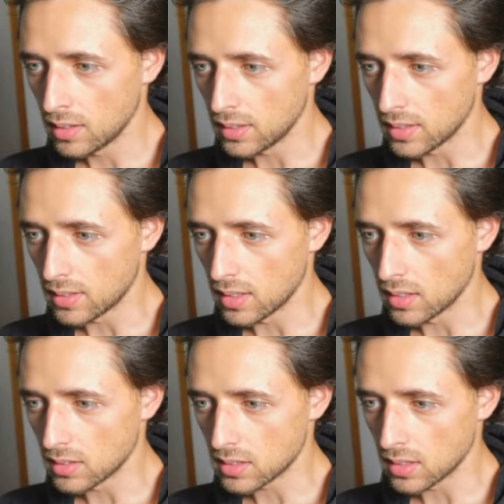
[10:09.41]
Get
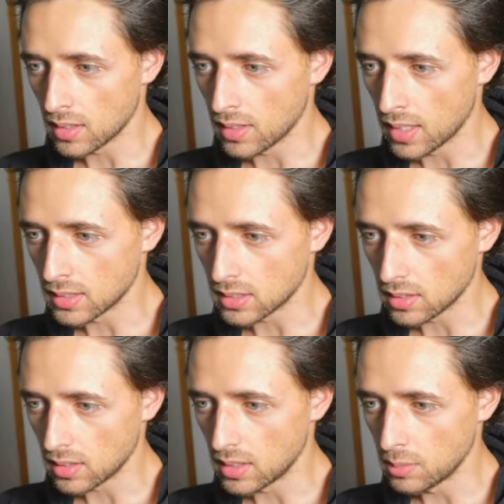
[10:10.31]
this, and then they enter
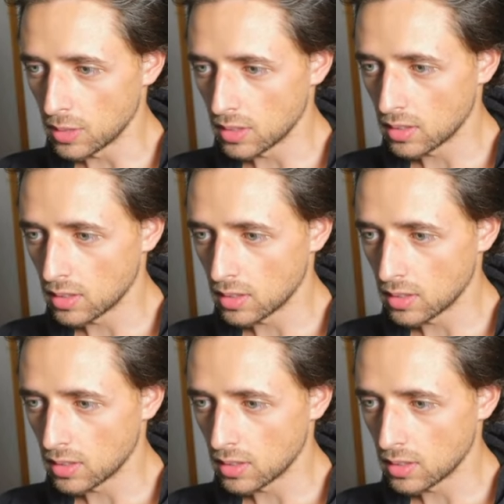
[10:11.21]
their email,